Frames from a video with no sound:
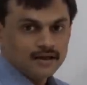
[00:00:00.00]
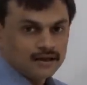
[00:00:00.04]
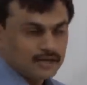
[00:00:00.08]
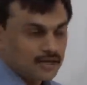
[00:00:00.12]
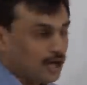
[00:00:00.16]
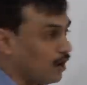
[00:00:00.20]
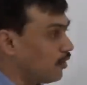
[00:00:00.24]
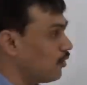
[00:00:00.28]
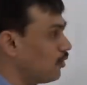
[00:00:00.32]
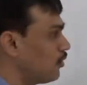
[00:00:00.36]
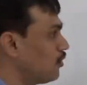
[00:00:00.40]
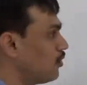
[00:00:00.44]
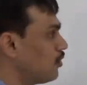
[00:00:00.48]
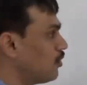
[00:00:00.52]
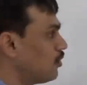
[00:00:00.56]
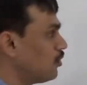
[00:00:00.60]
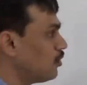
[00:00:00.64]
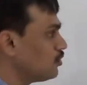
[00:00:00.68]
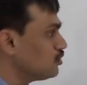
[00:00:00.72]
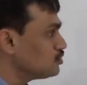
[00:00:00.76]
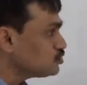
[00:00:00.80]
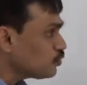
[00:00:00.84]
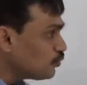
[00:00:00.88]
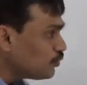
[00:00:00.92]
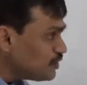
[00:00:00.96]
Now,
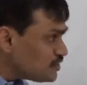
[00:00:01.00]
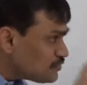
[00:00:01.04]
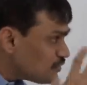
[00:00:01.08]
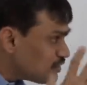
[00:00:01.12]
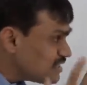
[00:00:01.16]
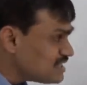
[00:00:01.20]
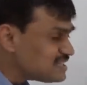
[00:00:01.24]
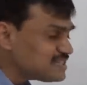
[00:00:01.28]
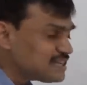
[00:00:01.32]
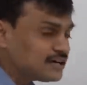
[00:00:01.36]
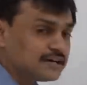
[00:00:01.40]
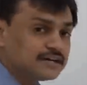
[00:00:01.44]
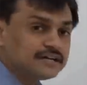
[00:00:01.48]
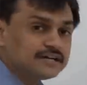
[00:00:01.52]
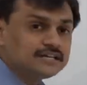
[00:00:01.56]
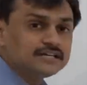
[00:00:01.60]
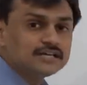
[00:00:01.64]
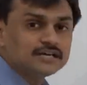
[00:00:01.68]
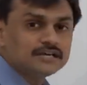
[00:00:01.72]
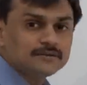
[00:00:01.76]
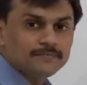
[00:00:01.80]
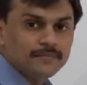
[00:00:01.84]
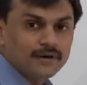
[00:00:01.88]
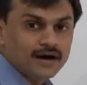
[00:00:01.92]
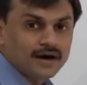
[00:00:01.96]
so which one is the
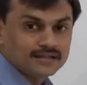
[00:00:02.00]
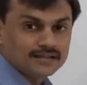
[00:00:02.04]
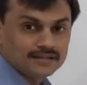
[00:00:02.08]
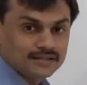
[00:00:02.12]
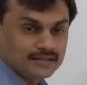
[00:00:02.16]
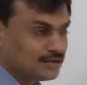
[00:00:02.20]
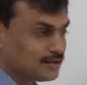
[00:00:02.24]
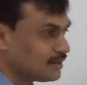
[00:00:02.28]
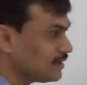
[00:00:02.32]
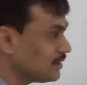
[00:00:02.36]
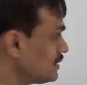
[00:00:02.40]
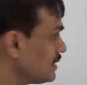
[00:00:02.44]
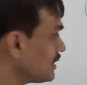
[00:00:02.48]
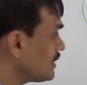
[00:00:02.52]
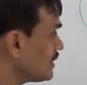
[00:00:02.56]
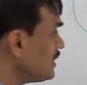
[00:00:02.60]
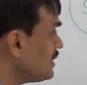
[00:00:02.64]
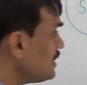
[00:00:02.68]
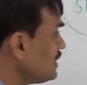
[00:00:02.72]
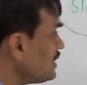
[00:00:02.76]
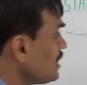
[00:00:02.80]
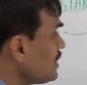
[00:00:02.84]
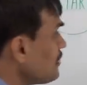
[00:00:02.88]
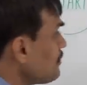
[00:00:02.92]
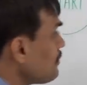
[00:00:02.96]
critical path? The
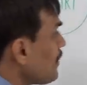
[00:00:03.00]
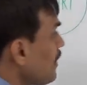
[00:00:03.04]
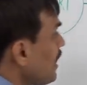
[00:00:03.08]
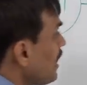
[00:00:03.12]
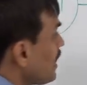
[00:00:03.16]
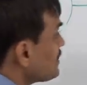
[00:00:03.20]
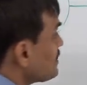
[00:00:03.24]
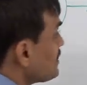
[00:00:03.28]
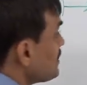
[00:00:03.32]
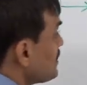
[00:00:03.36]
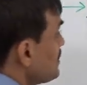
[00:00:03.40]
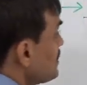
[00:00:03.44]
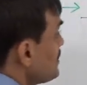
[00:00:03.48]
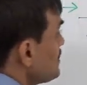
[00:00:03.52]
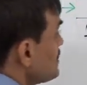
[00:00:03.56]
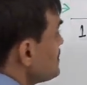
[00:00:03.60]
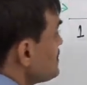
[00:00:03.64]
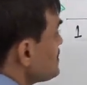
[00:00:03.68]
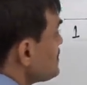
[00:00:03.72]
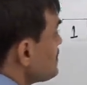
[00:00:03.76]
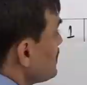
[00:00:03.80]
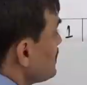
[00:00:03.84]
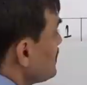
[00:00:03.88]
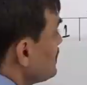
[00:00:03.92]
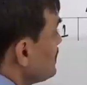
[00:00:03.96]
critical path
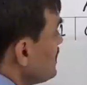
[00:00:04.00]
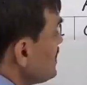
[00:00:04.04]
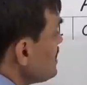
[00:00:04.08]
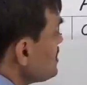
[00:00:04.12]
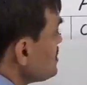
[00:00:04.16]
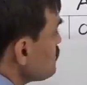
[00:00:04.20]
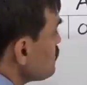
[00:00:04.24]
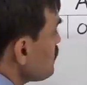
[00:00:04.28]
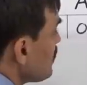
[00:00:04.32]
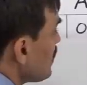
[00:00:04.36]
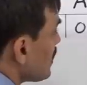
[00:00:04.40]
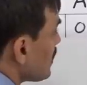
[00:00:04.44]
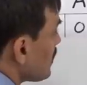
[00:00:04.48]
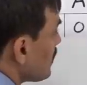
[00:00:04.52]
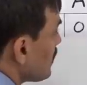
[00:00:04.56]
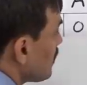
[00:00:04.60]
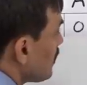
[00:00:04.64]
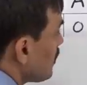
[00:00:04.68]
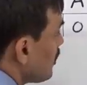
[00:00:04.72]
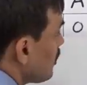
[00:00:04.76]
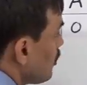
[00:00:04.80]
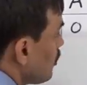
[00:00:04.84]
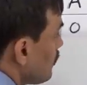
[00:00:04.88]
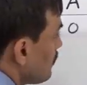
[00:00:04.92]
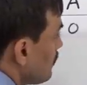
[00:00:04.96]
is this one
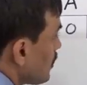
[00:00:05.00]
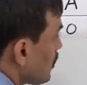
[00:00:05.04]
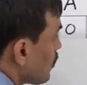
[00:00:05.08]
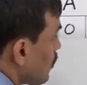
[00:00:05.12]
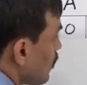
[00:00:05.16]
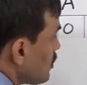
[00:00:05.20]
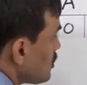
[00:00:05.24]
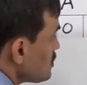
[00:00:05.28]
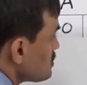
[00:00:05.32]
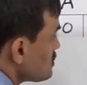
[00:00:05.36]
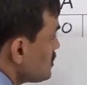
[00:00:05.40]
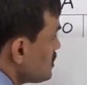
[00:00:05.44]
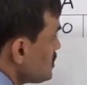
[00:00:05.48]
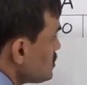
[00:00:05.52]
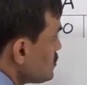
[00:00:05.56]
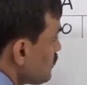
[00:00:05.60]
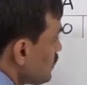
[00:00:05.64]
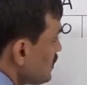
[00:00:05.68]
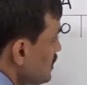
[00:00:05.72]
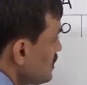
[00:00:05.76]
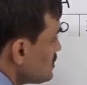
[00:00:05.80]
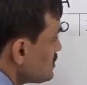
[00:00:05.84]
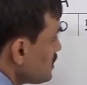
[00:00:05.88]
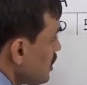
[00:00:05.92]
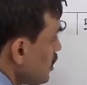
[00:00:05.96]
because this
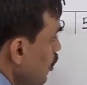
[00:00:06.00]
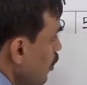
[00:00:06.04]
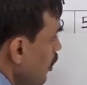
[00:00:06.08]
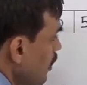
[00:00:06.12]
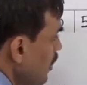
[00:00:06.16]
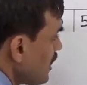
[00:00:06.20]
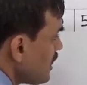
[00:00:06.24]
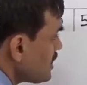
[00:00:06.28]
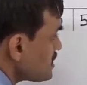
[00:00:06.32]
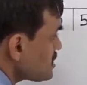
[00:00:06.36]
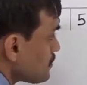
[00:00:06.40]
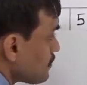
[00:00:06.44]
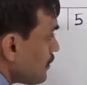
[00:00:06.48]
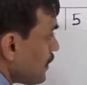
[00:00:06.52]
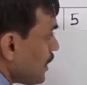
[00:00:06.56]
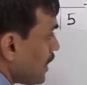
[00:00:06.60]
one is the longest